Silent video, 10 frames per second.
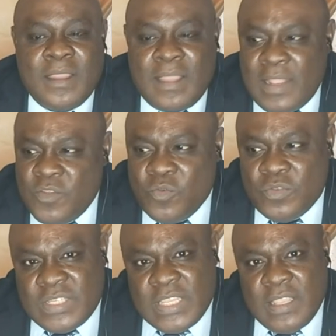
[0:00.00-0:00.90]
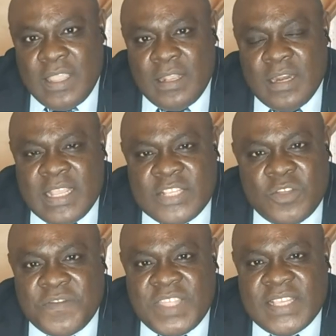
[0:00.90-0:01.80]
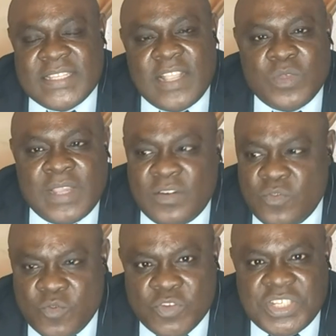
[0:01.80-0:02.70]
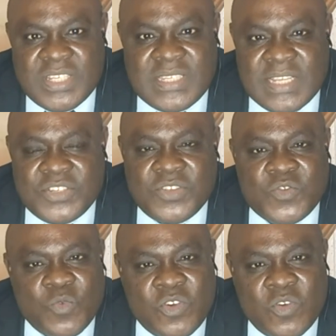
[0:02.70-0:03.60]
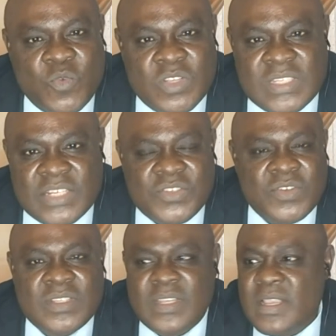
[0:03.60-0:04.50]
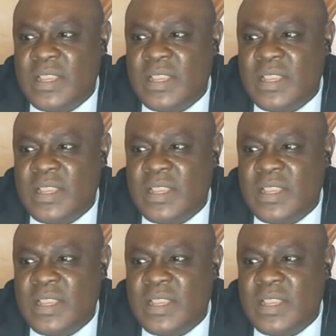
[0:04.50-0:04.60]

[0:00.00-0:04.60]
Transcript: And you will see a list of things that we can do coaching sessions, one on one sessions,